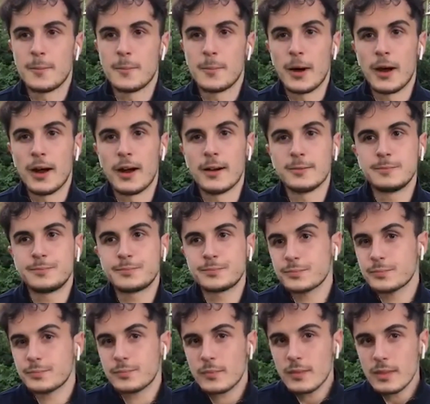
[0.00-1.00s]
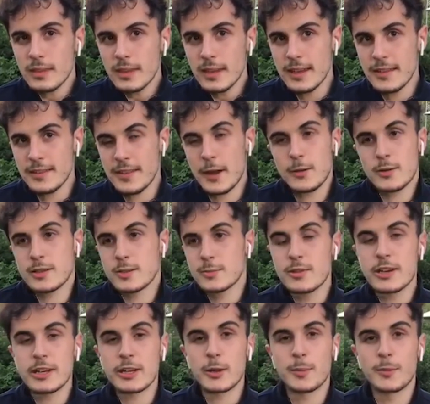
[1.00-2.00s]
but there were some
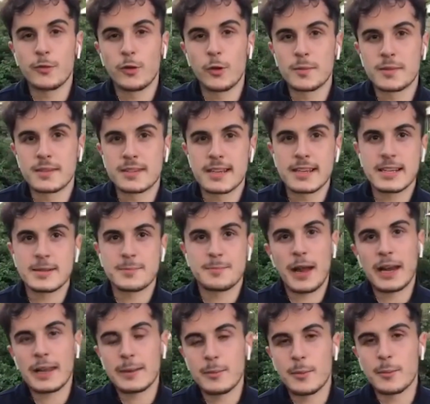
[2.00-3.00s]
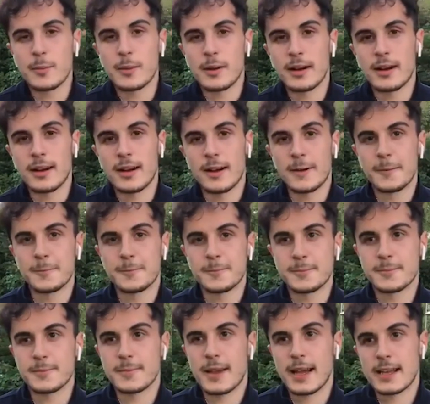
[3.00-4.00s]
really good performances. Ballymumba,
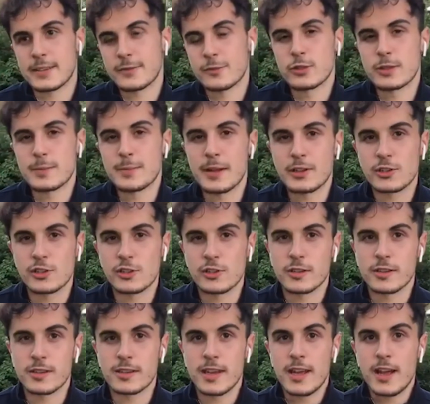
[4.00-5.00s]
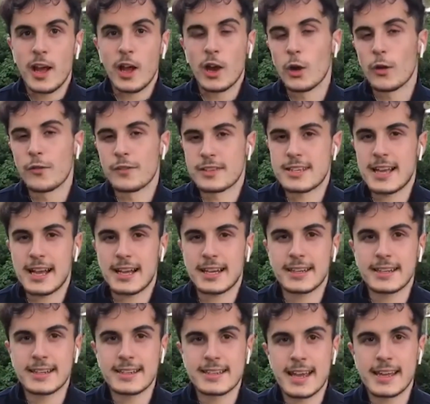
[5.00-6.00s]
as I've already mentioned, a lot of attacking
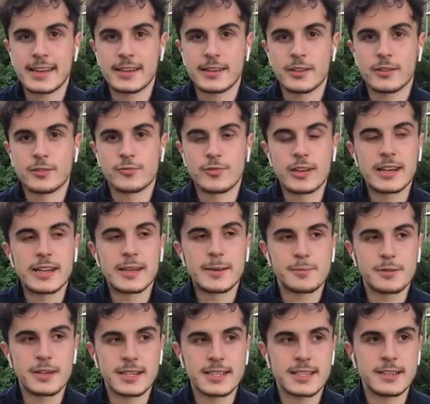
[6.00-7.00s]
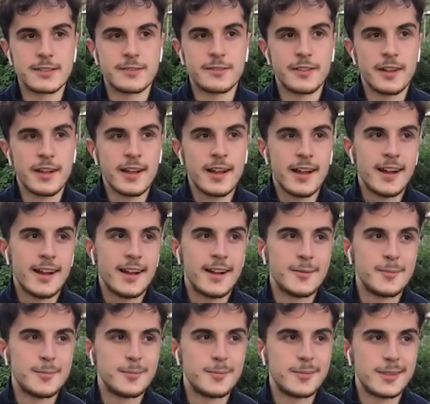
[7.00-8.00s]
intent and really impressive.
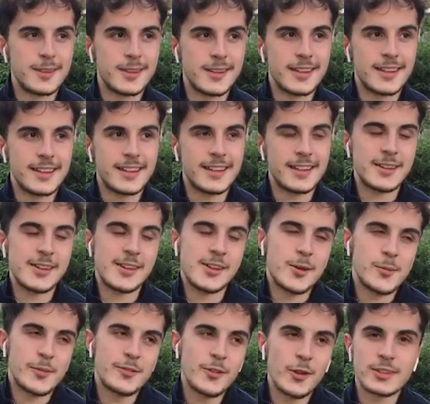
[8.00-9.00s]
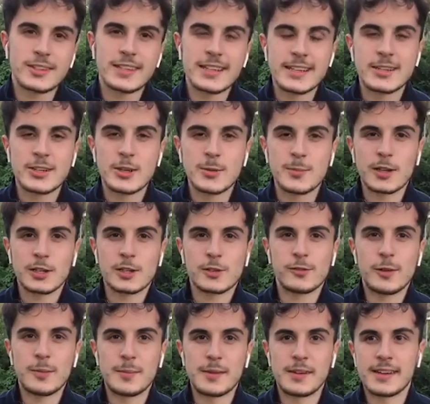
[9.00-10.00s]
We've not seen too much of
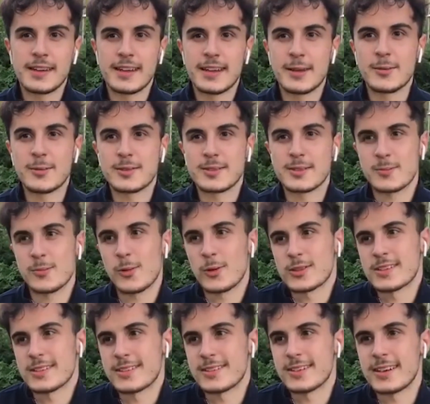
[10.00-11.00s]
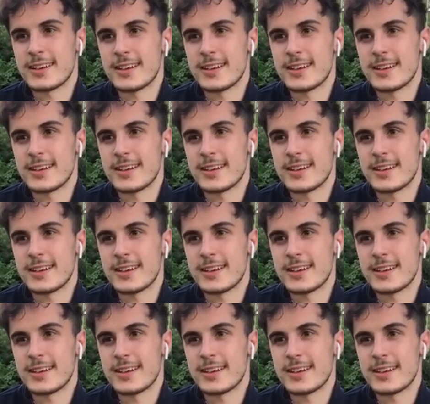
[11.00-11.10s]
him, and it wasn't